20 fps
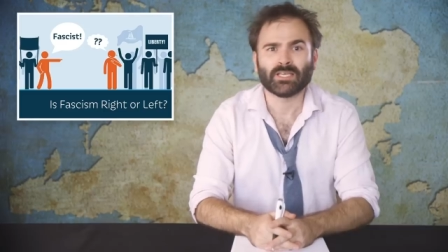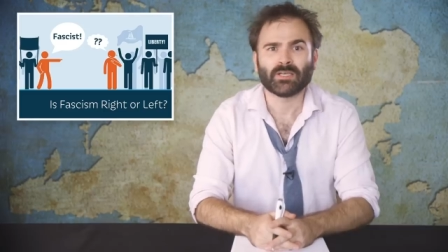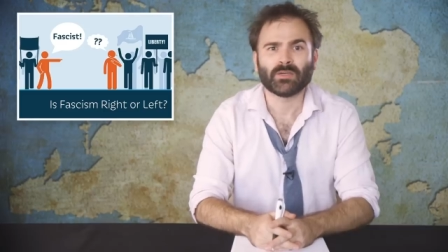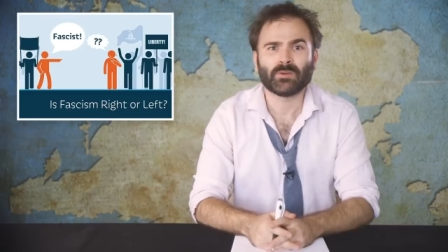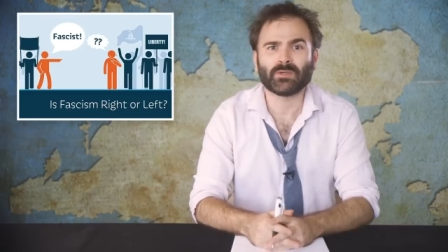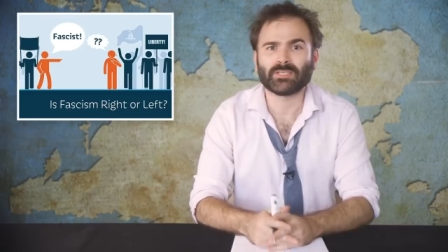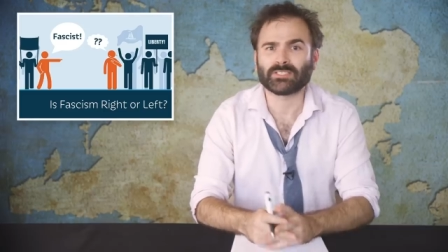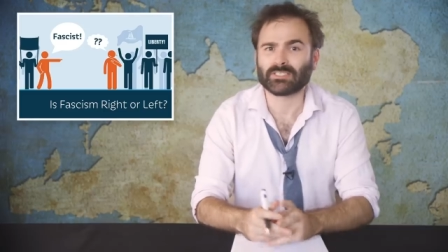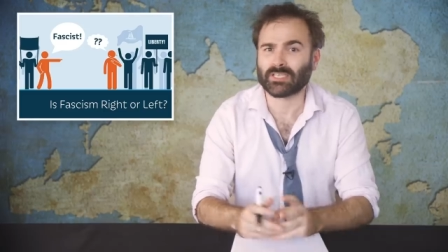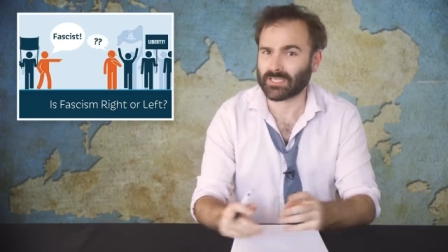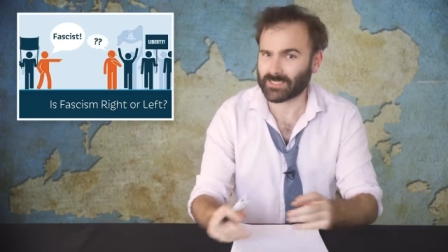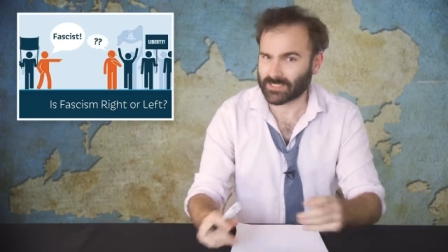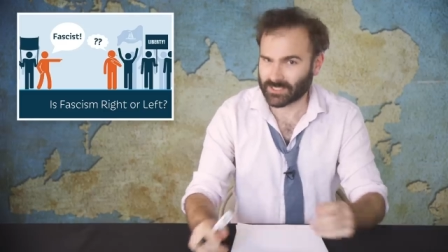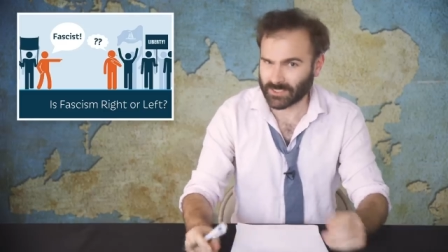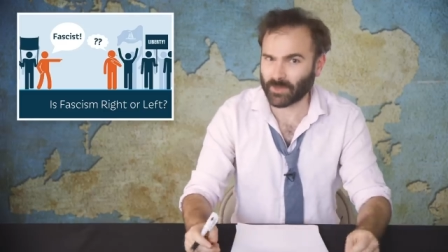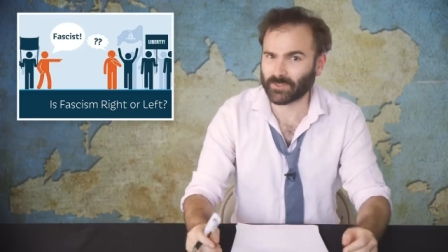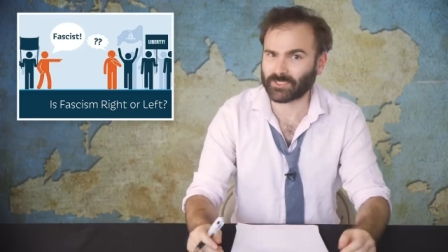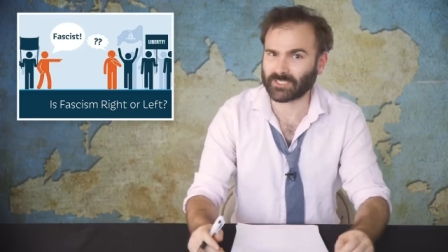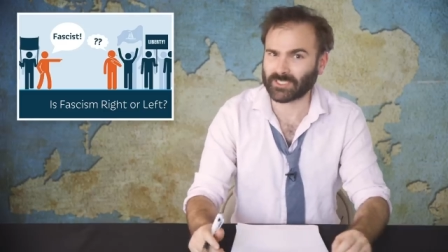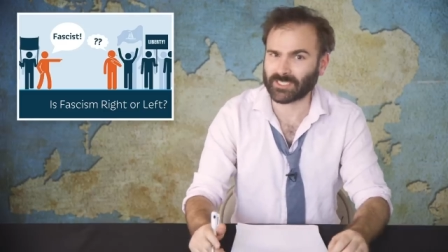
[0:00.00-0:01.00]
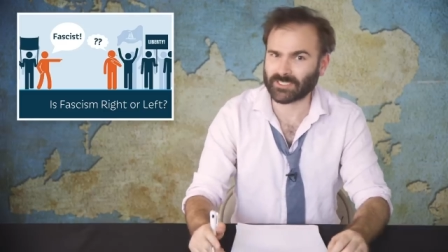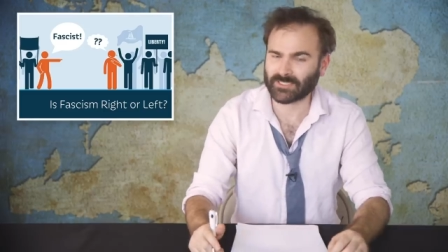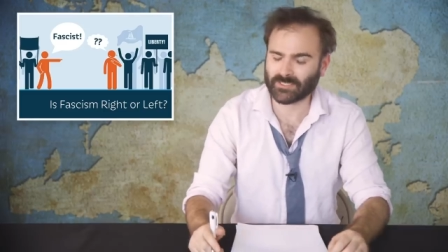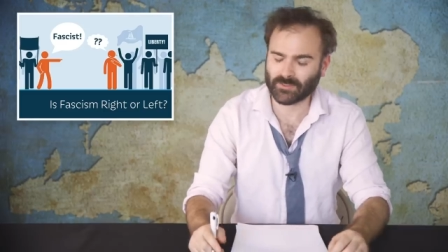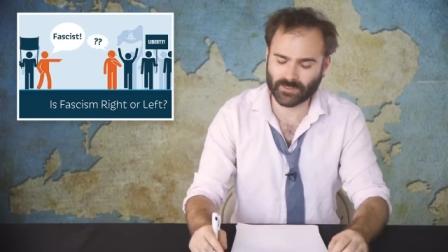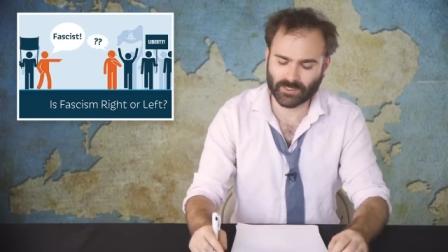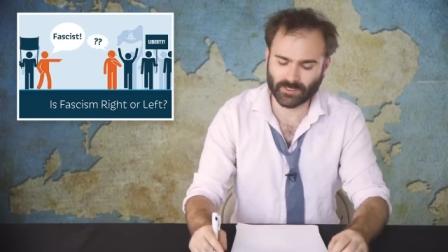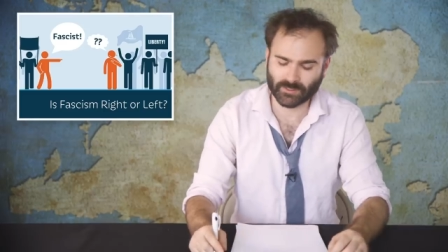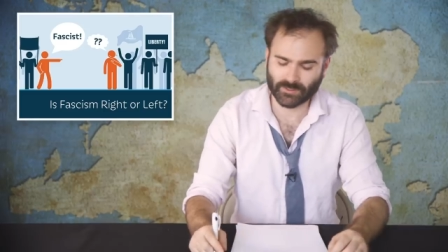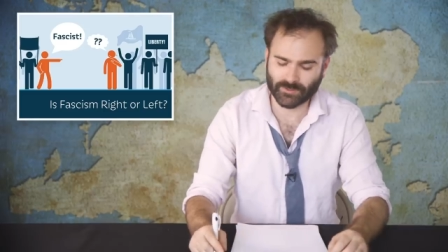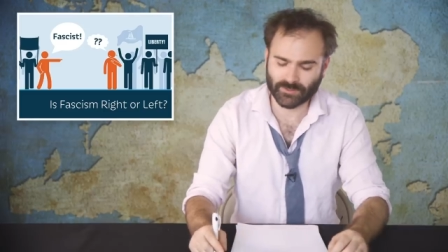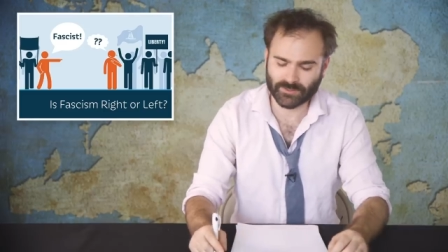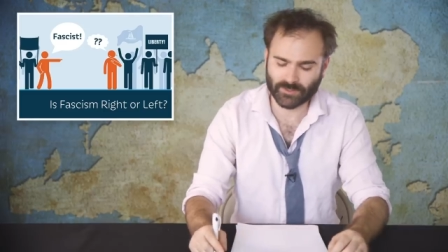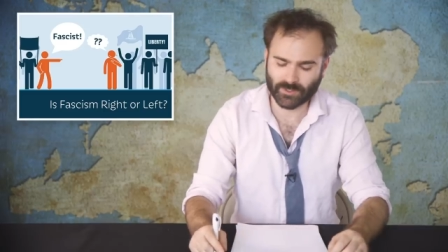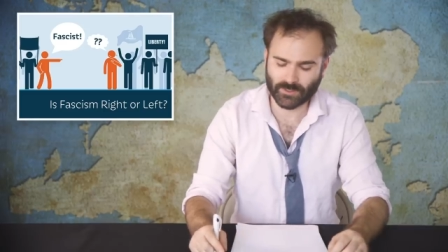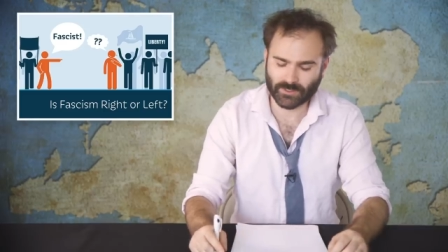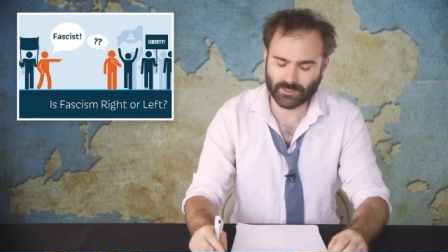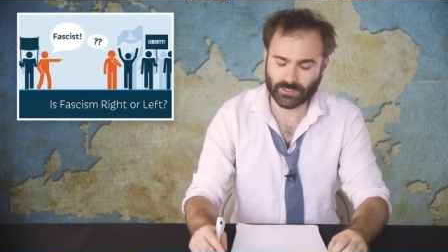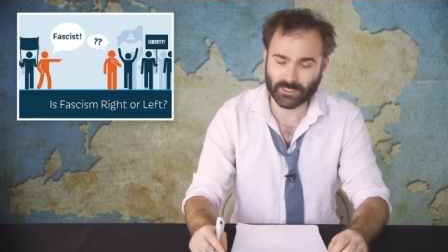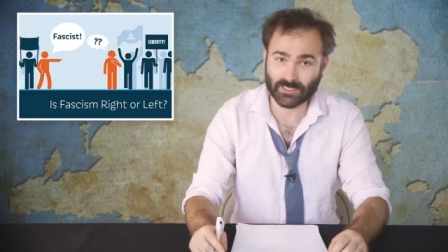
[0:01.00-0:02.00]
was a socialist who killed all the
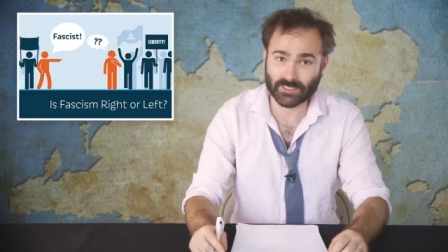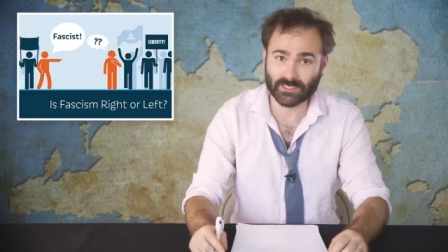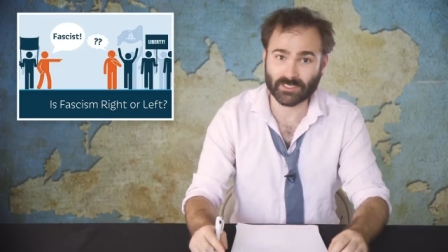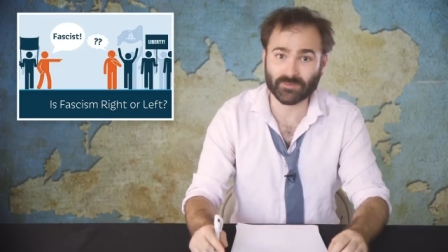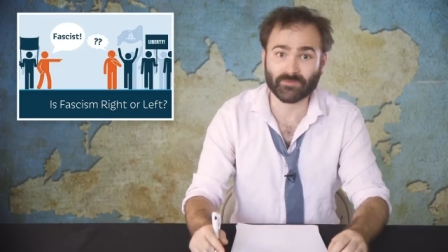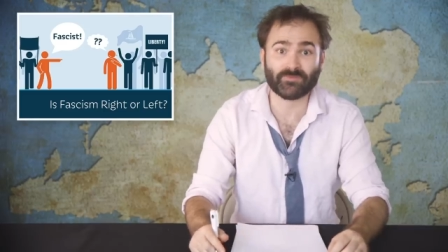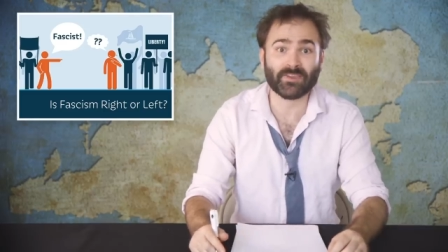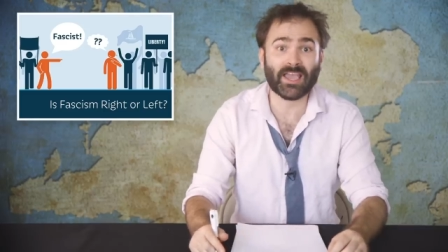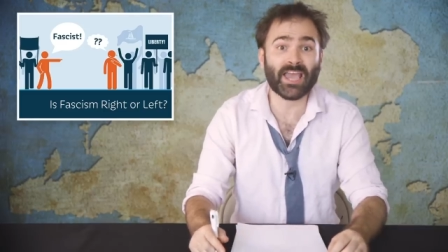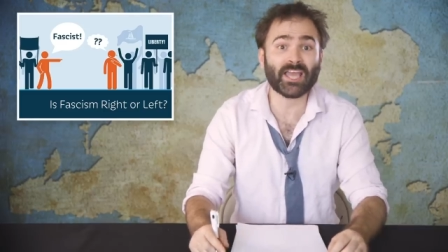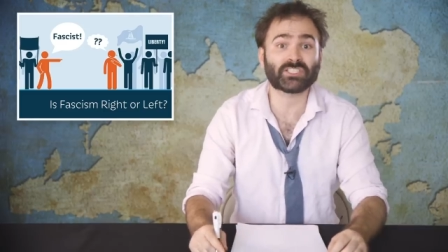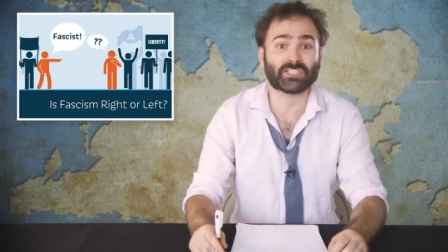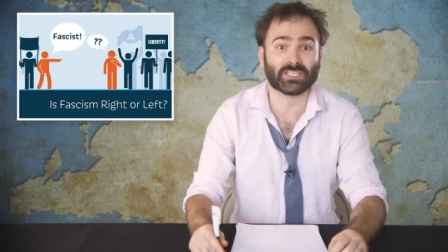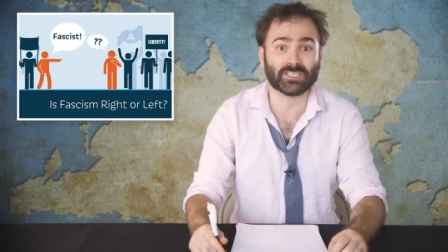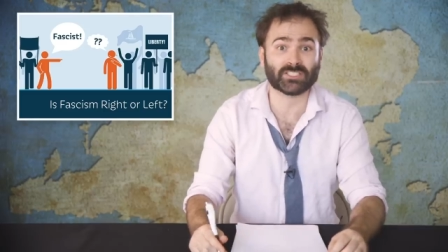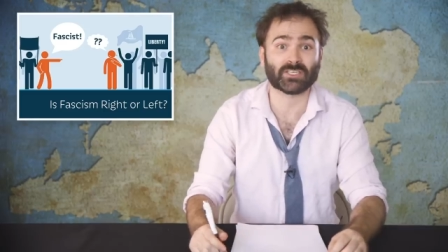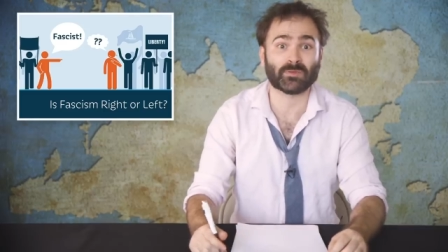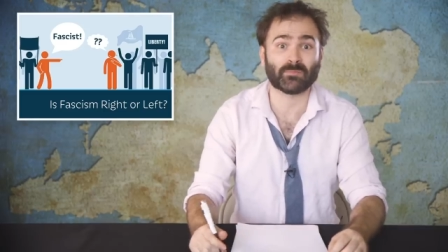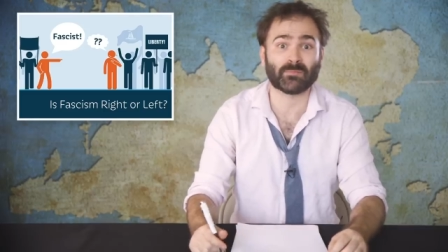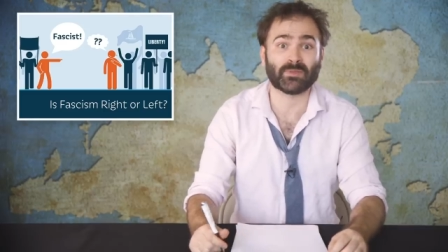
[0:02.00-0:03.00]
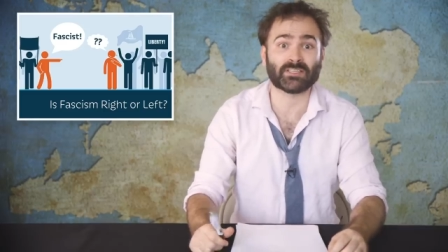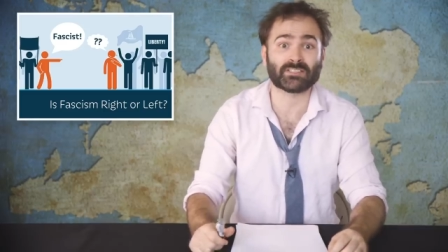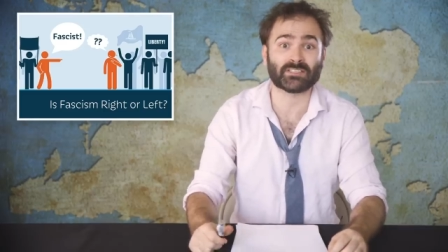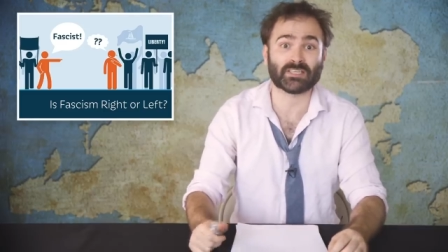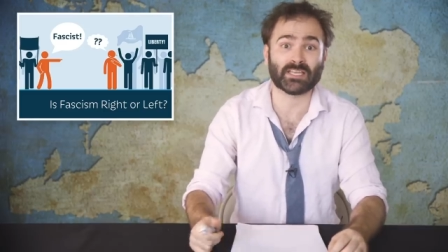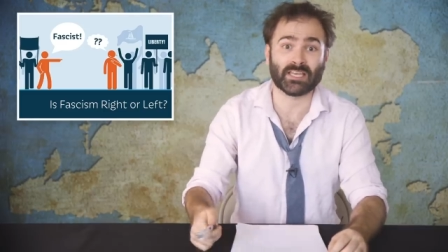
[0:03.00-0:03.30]
socialists, and fascism is,